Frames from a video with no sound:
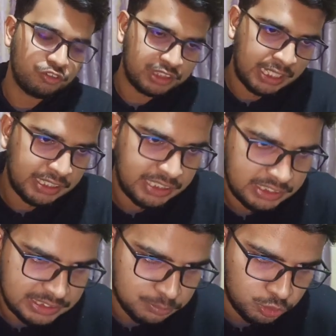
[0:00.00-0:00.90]
of
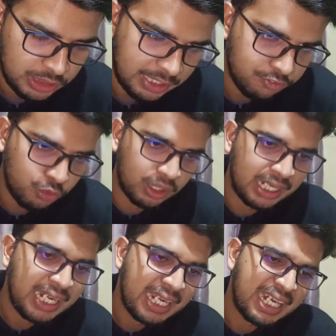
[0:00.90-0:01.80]
threatening this move
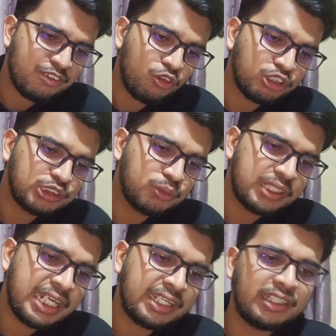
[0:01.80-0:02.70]
a4 and wants to
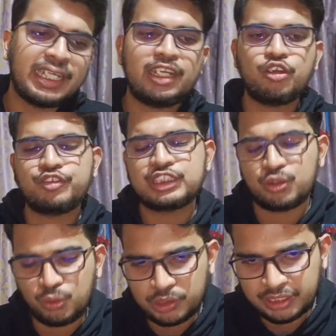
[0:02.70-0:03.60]
create attack of
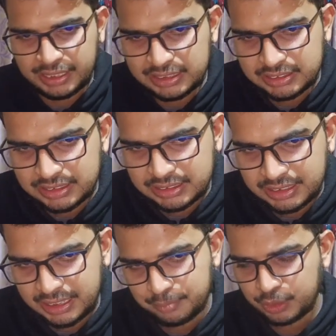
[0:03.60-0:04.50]
his own against this
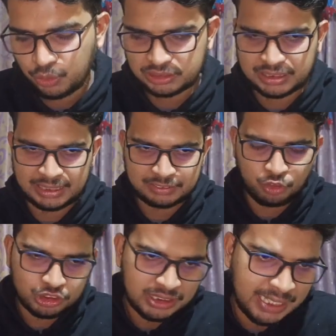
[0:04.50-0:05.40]
king, because that
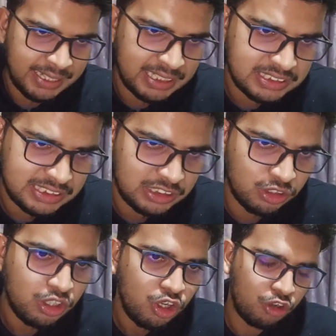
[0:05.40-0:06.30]
was the
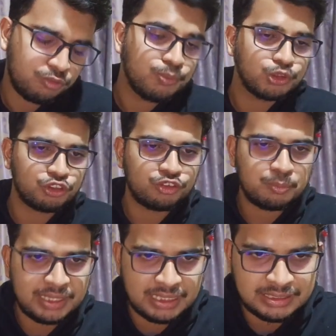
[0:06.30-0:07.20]
tendency of most of the
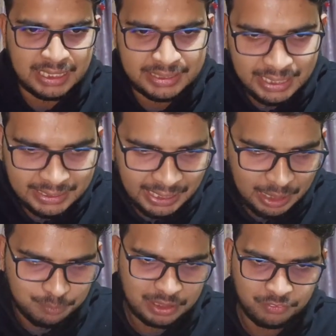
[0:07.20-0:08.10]
players at that
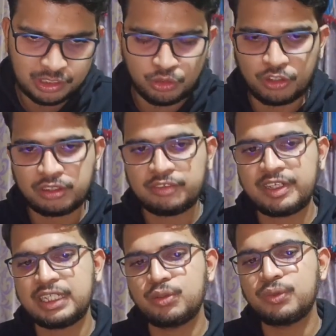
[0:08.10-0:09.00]
time. They were not
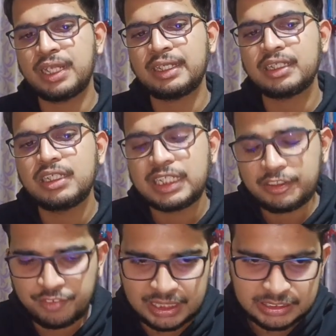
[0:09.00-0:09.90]
very good at
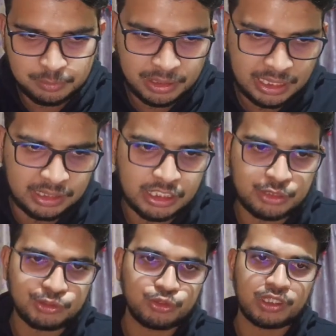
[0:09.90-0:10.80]
defense but rather
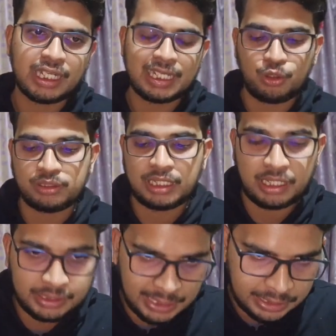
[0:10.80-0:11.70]
used to rely on
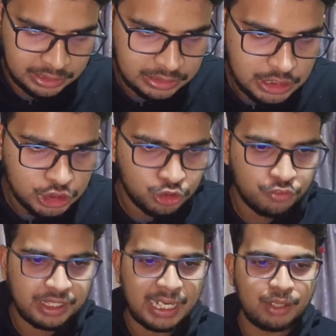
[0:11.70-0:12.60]
their attack. So
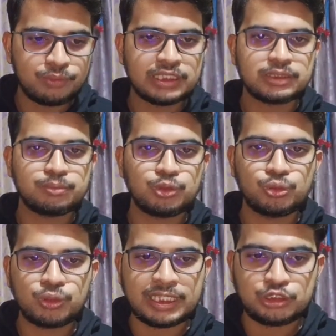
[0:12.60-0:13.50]
we have this
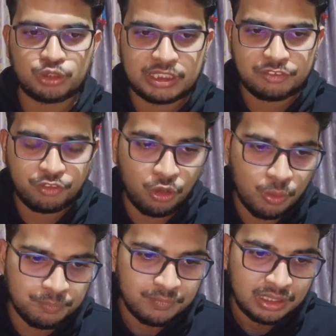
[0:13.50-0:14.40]
move actually
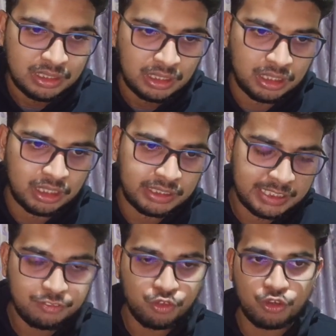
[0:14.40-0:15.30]
from
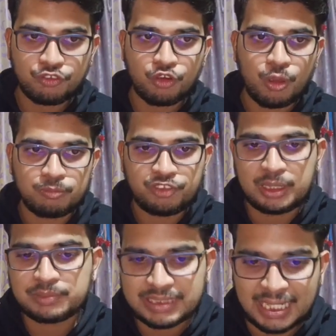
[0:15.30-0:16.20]
d4 from
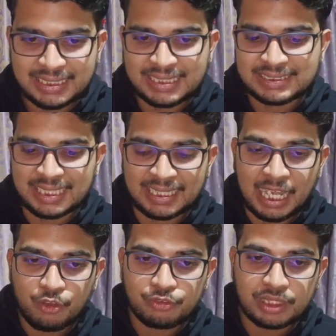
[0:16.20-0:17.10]
Wilhelm Steinitz, and
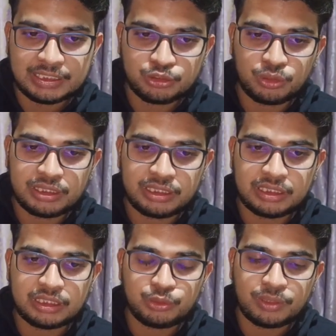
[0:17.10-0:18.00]
now
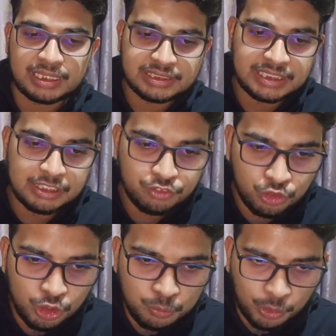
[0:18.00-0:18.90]
actually you can see the
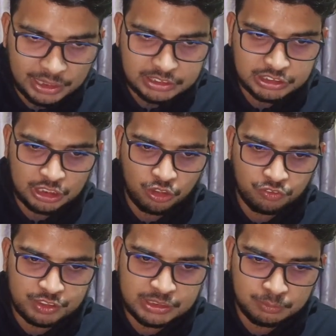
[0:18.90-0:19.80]
full potential
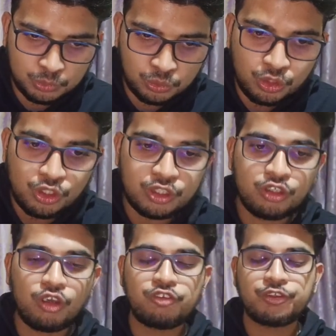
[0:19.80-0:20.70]
of this move
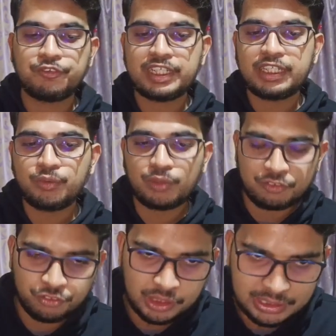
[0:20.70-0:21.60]
of queen to
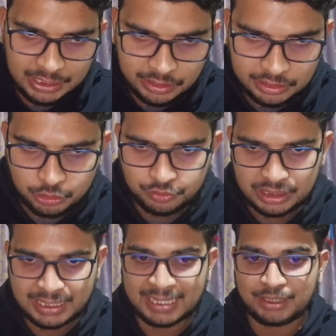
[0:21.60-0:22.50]
f1 that you
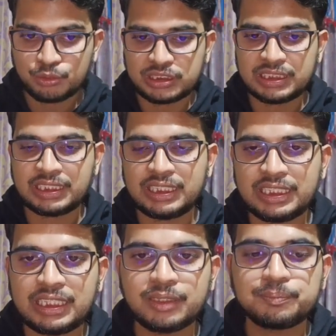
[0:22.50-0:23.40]
will get to see
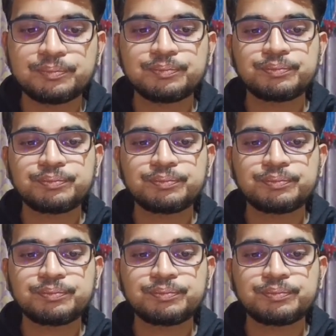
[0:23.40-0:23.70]
in